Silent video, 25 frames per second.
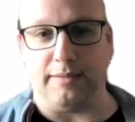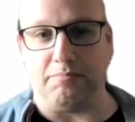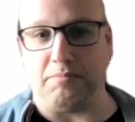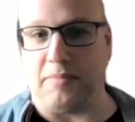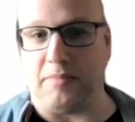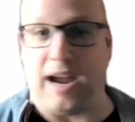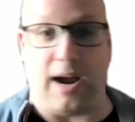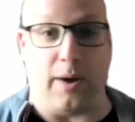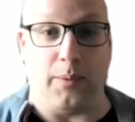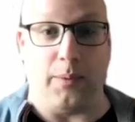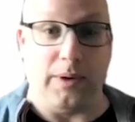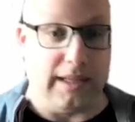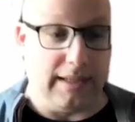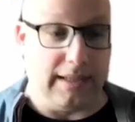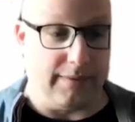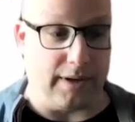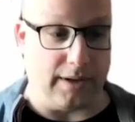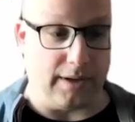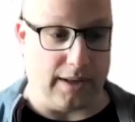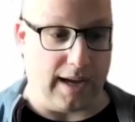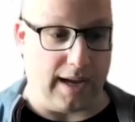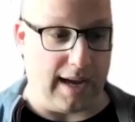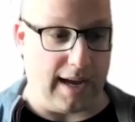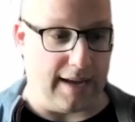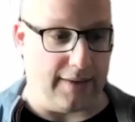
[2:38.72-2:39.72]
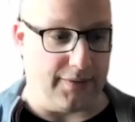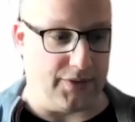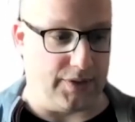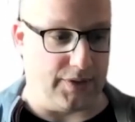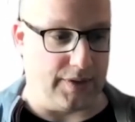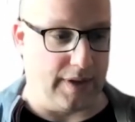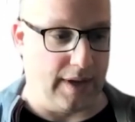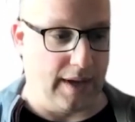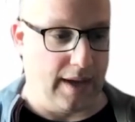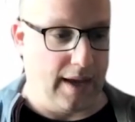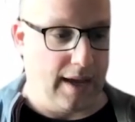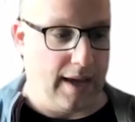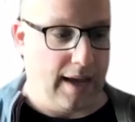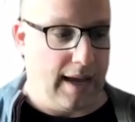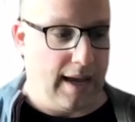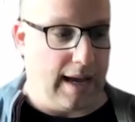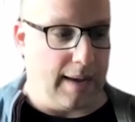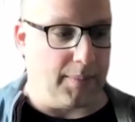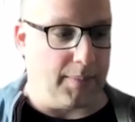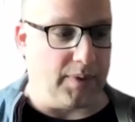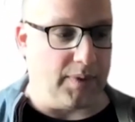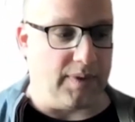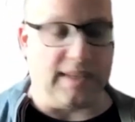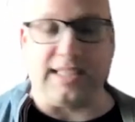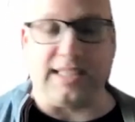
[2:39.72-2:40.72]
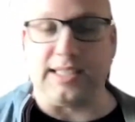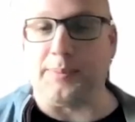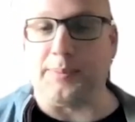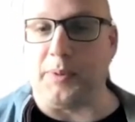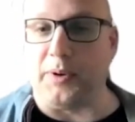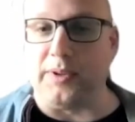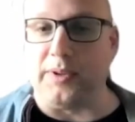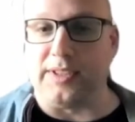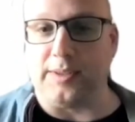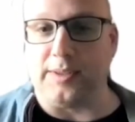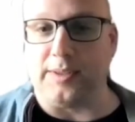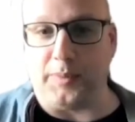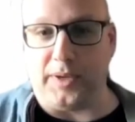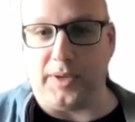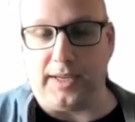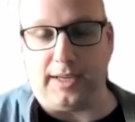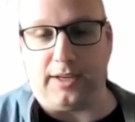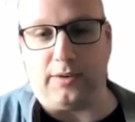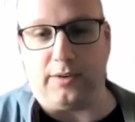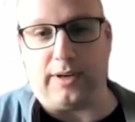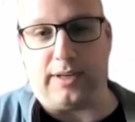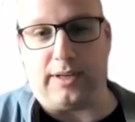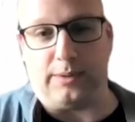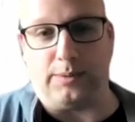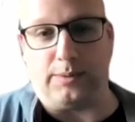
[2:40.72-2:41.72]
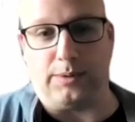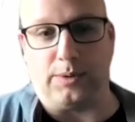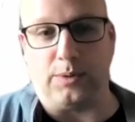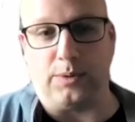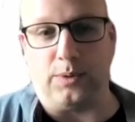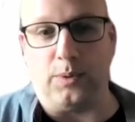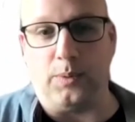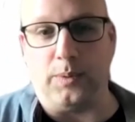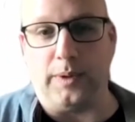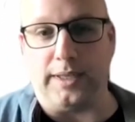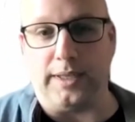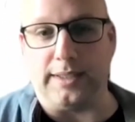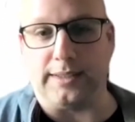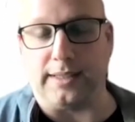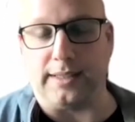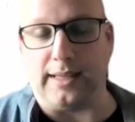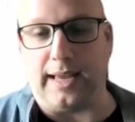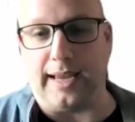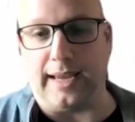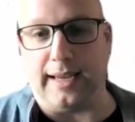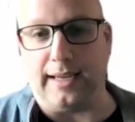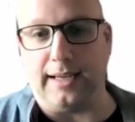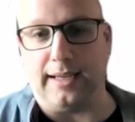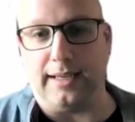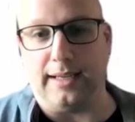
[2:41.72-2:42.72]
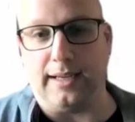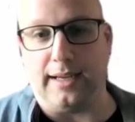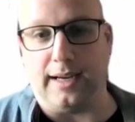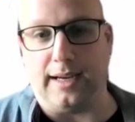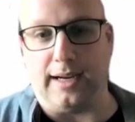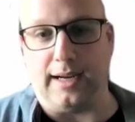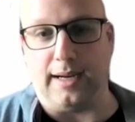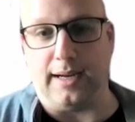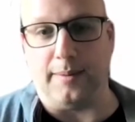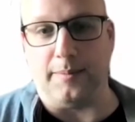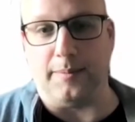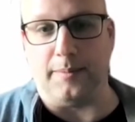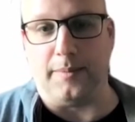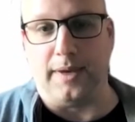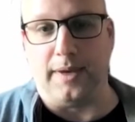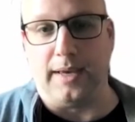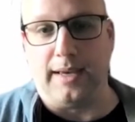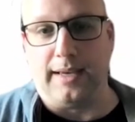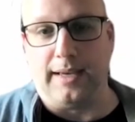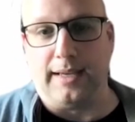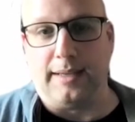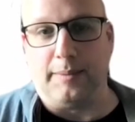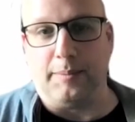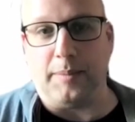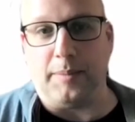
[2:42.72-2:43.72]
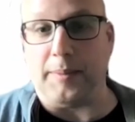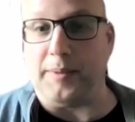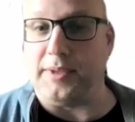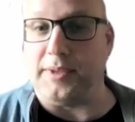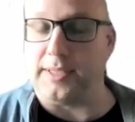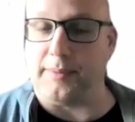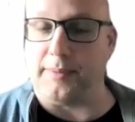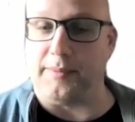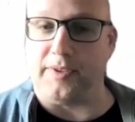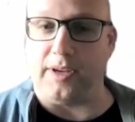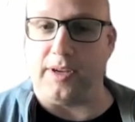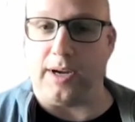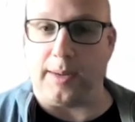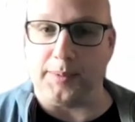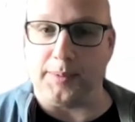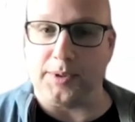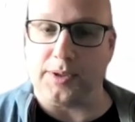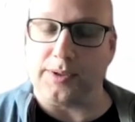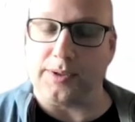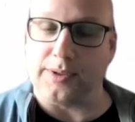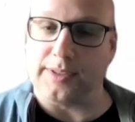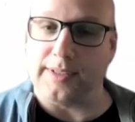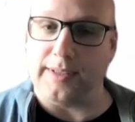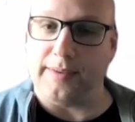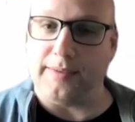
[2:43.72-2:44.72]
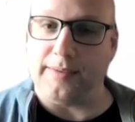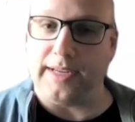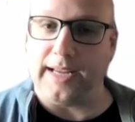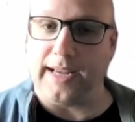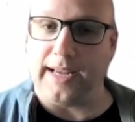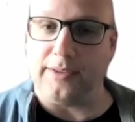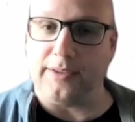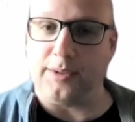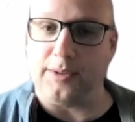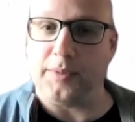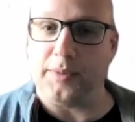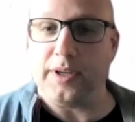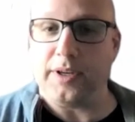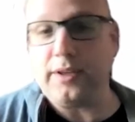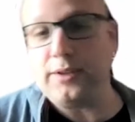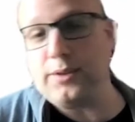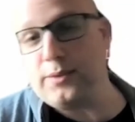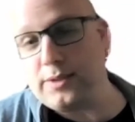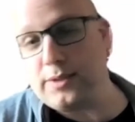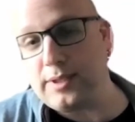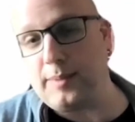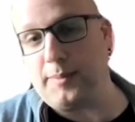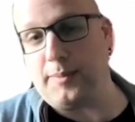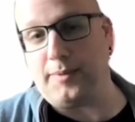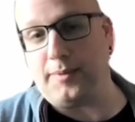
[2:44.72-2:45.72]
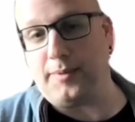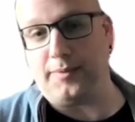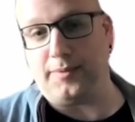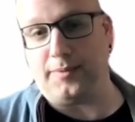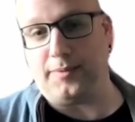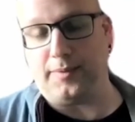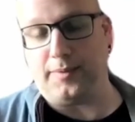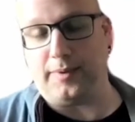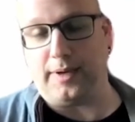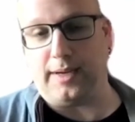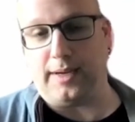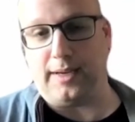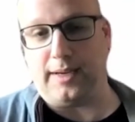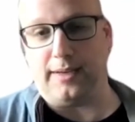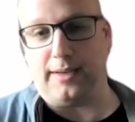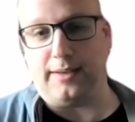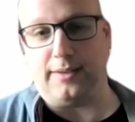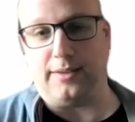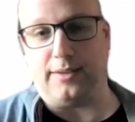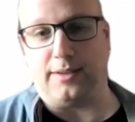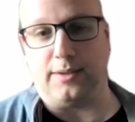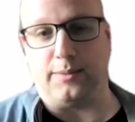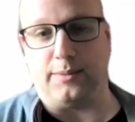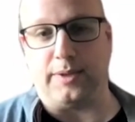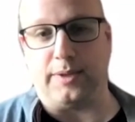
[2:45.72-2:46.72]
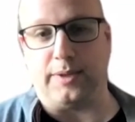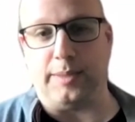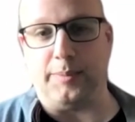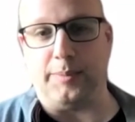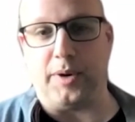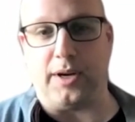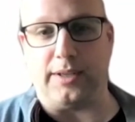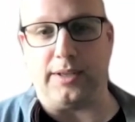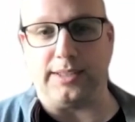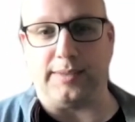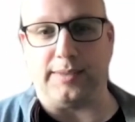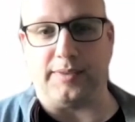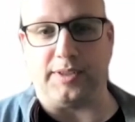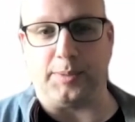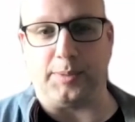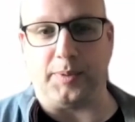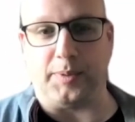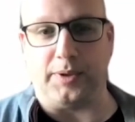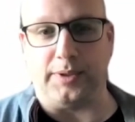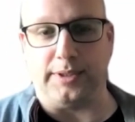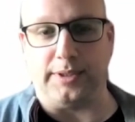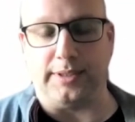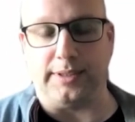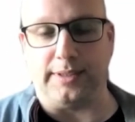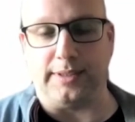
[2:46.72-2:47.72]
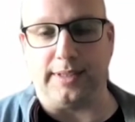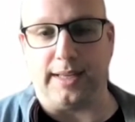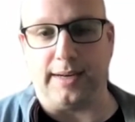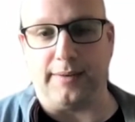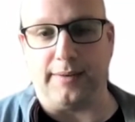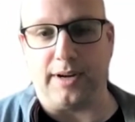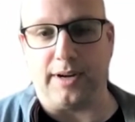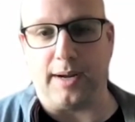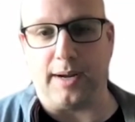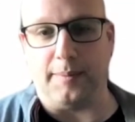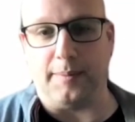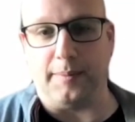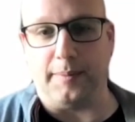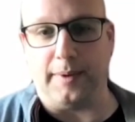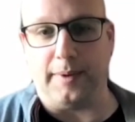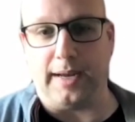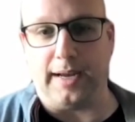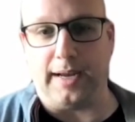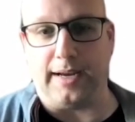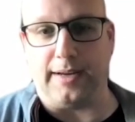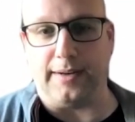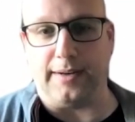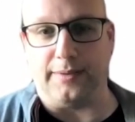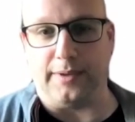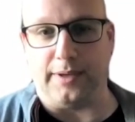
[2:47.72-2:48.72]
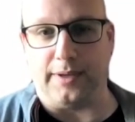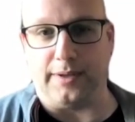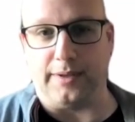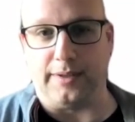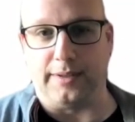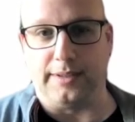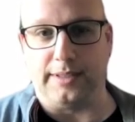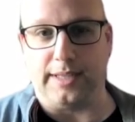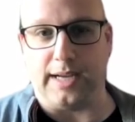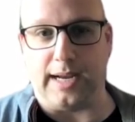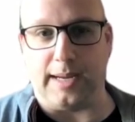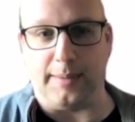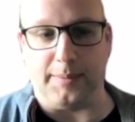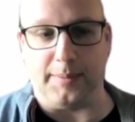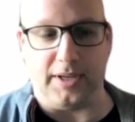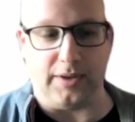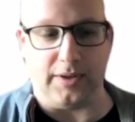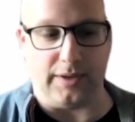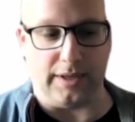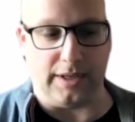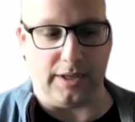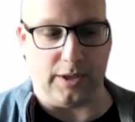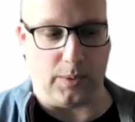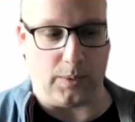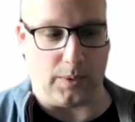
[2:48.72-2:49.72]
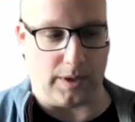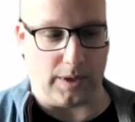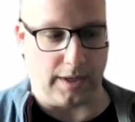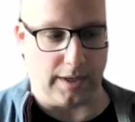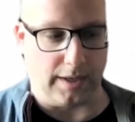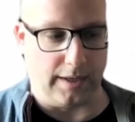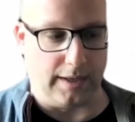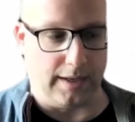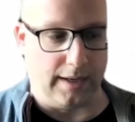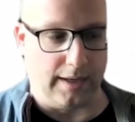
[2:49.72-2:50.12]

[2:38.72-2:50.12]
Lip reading: how we live our lives, about the experience of being in graduate school, what it's like, maybe some of the obstacles they've encountered, but also some of the really positive experiences that have come out of their time here at York.